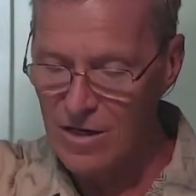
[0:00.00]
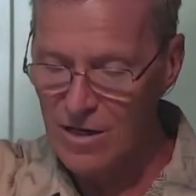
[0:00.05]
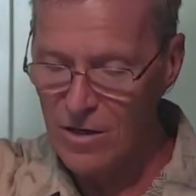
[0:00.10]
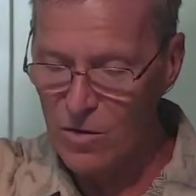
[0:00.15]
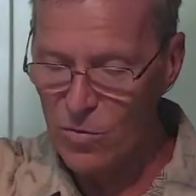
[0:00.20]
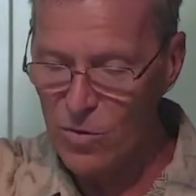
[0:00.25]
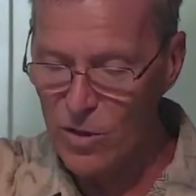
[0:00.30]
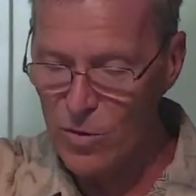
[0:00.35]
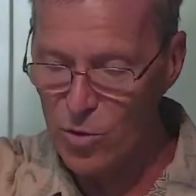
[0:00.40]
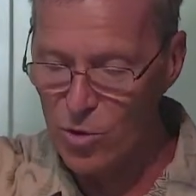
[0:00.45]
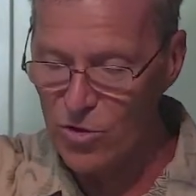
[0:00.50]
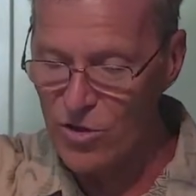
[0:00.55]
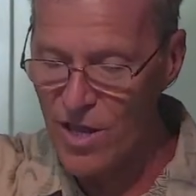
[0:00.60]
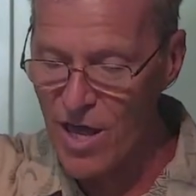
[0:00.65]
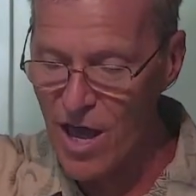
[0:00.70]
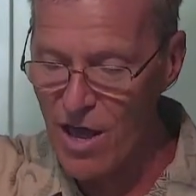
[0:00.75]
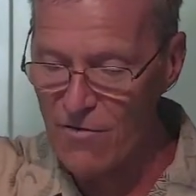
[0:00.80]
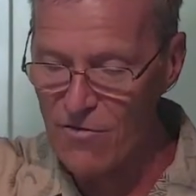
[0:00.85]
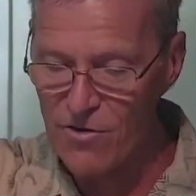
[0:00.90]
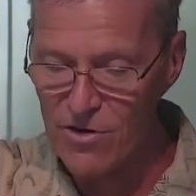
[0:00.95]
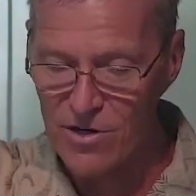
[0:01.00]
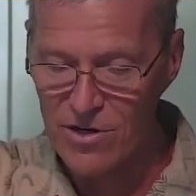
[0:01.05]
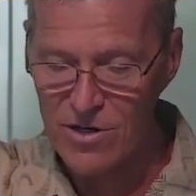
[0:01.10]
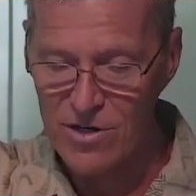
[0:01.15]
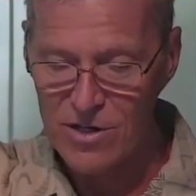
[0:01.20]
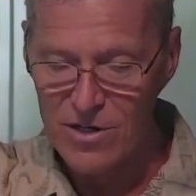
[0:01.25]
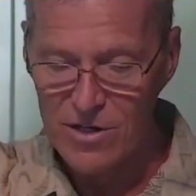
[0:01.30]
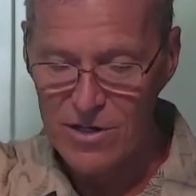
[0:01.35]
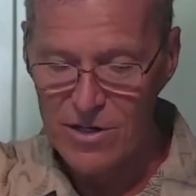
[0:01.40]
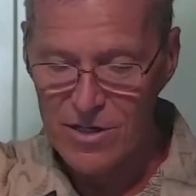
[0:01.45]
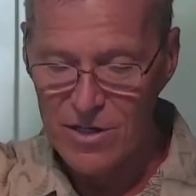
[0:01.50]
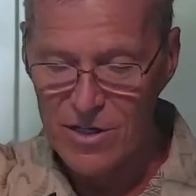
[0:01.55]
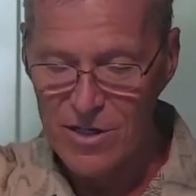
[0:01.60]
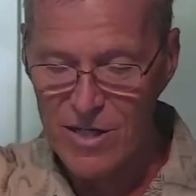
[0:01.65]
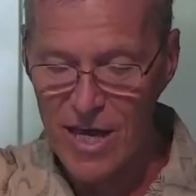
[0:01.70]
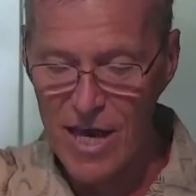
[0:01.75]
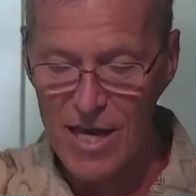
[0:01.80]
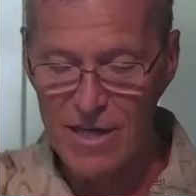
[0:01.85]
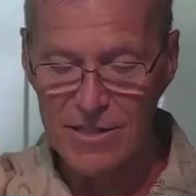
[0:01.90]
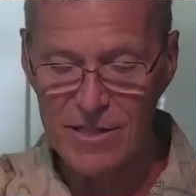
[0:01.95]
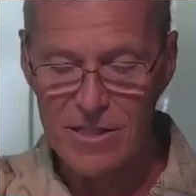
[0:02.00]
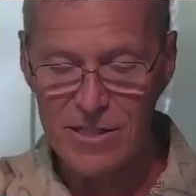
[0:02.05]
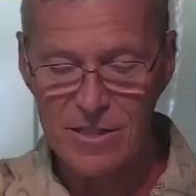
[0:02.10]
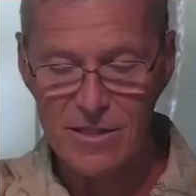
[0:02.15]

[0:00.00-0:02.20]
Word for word: we will never get